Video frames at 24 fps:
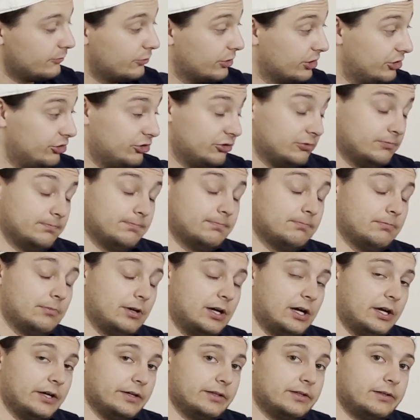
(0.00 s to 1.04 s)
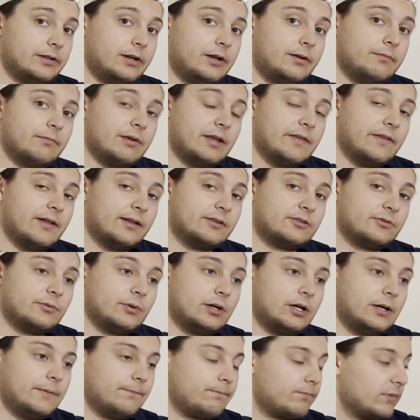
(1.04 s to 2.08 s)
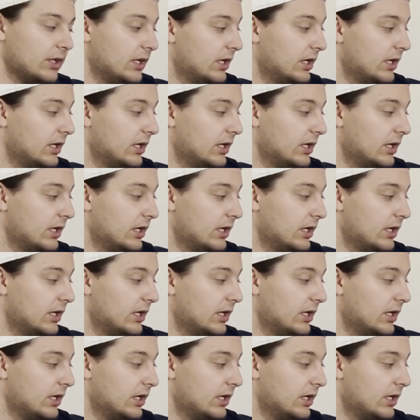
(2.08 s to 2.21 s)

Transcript: which I did not, and that's why